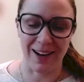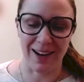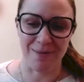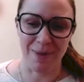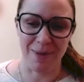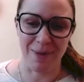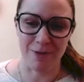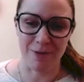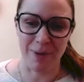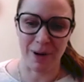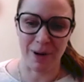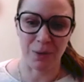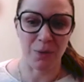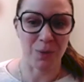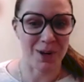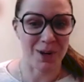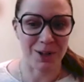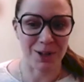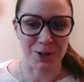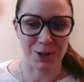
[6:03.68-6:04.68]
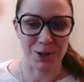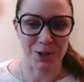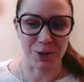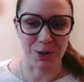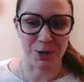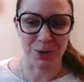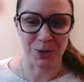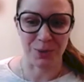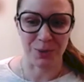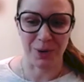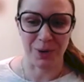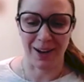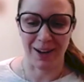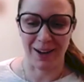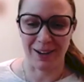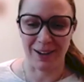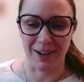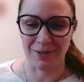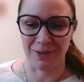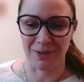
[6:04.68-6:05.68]
um, have about a one to two
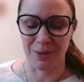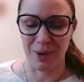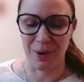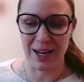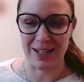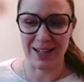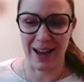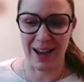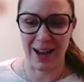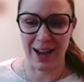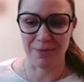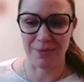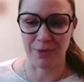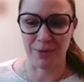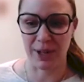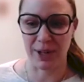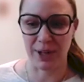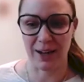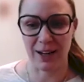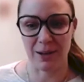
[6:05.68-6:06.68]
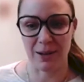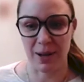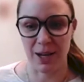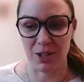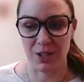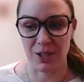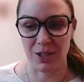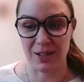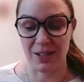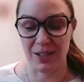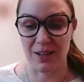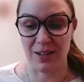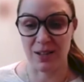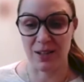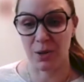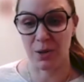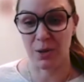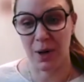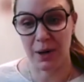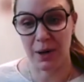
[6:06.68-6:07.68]
uh, wait time for getting patients in
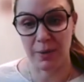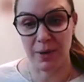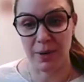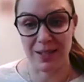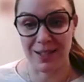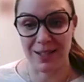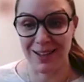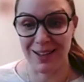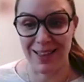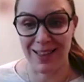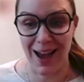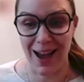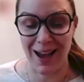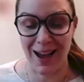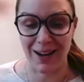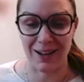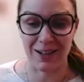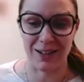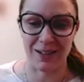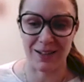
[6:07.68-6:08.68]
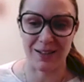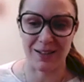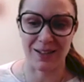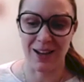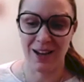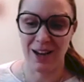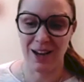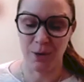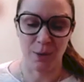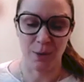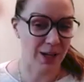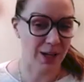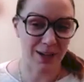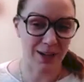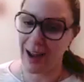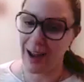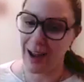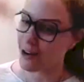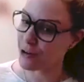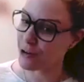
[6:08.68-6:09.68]
so the way we did that is we
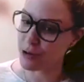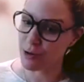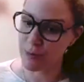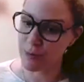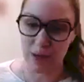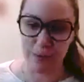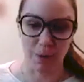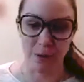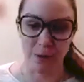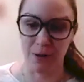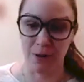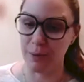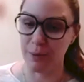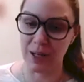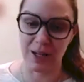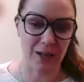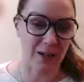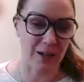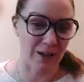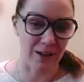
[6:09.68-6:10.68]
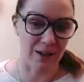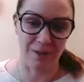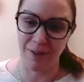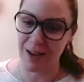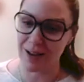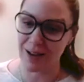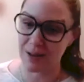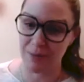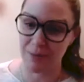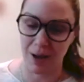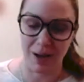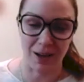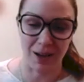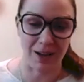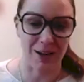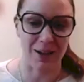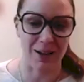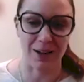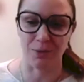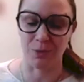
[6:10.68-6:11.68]
didn't hire new people we didn't invest
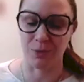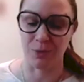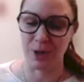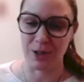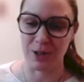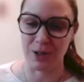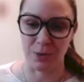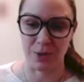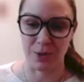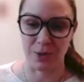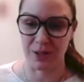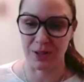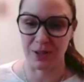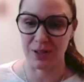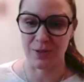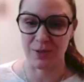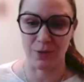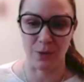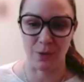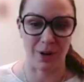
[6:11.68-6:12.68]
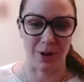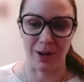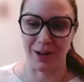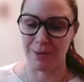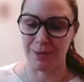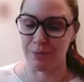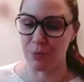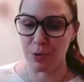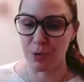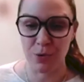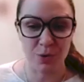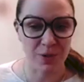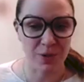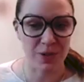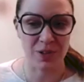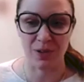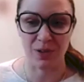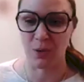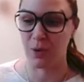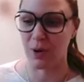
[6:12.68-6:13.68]
money and resources for
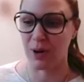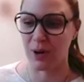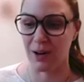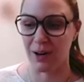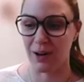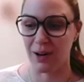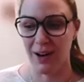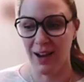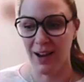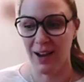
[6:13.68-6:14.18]
booths or